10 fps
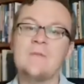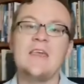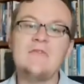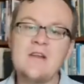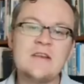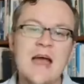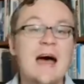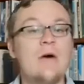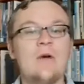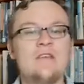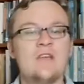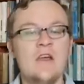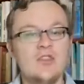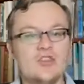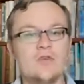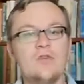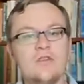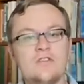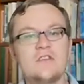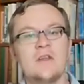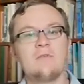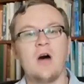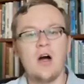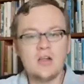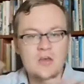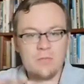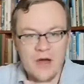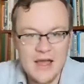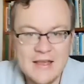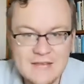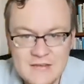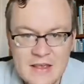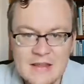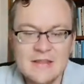Even now, as Jerusalem occupies